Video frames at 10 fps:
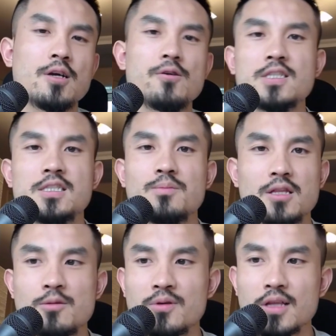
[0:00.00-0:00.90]
currency
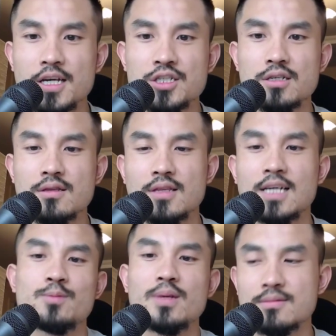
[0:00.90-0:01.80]
manipulation,
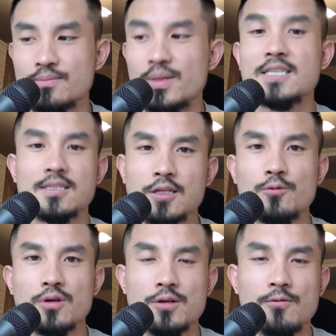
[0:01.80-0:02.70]
that's basically
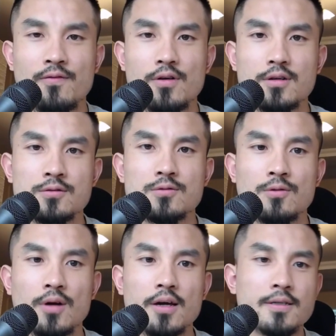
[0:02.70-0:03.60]
what they're referring to,
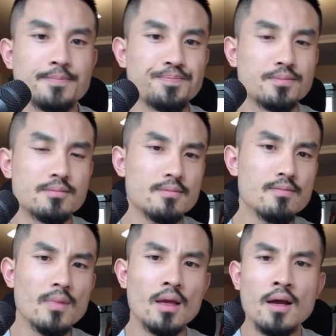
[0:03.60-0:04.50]
right?
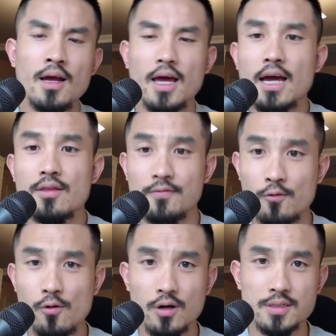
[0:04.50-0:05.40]
And of
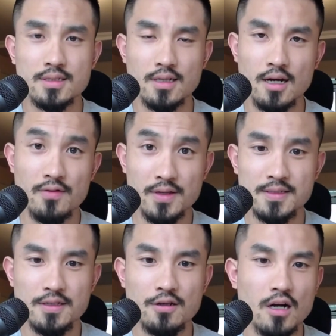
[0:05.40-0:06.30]
course,
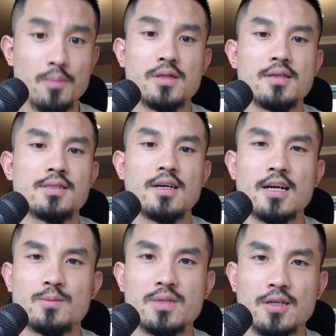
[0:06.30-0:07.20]
this year
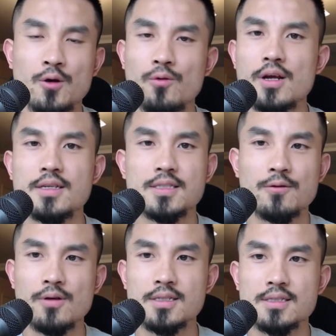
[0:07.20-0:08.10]
has been a
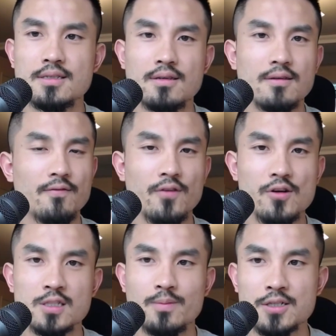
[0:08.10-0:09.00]
crazy, very
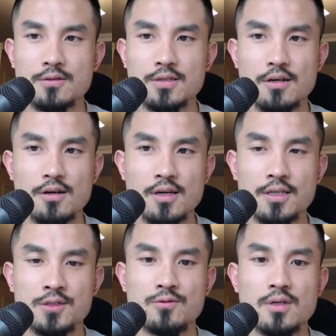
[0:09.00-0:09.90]
special year in
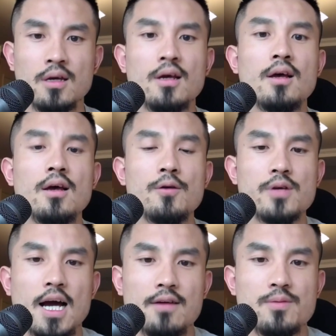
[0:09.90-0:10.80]
history. We
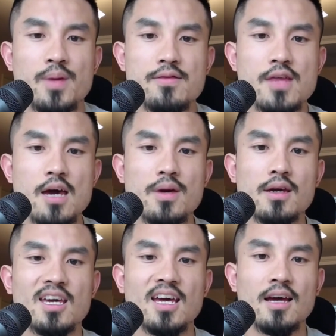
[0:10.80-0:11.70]
had the
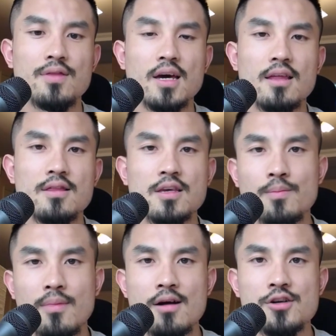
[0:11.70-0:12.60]
pandemic, and then in
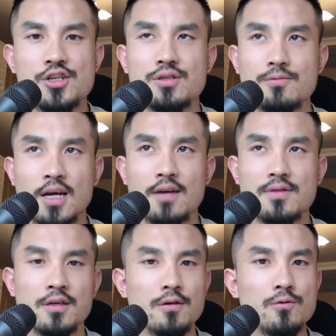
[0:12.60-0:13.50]
March, we had the
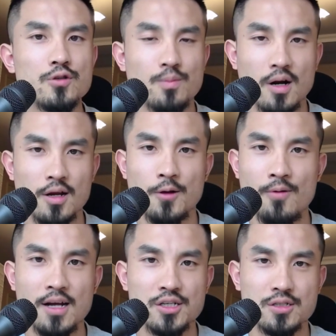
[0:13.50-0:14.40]
huge market
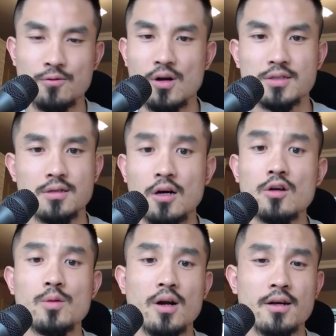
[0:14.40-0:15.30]
crash across
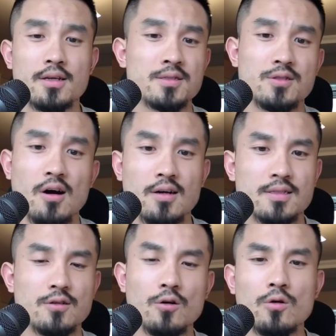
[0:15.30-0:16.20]
all the markets,
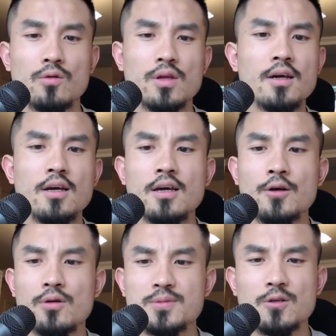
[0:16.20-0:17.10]
stocks, gold,
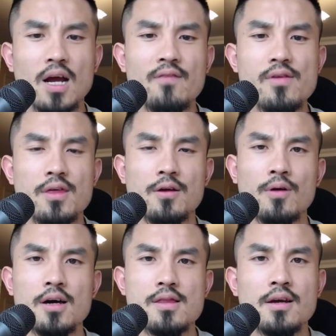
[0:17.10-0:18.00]
crypto, everything,
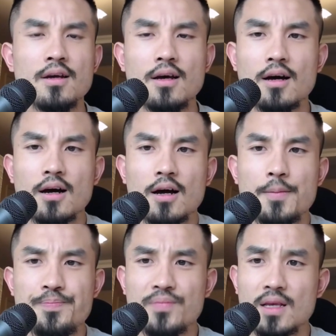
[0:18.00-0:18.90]
right?
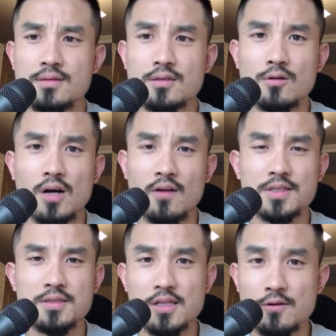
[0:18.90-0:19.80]
So
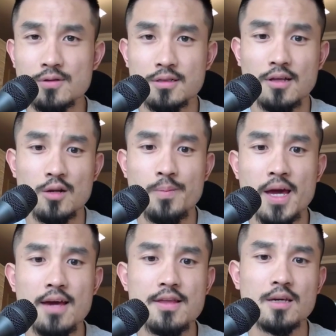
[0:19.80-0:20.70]
obviously there was a lot of
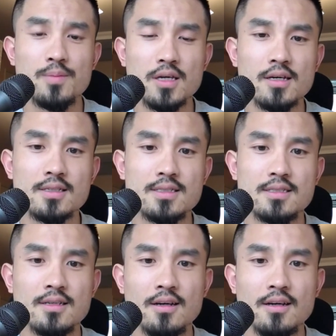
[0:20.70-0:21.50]
panic because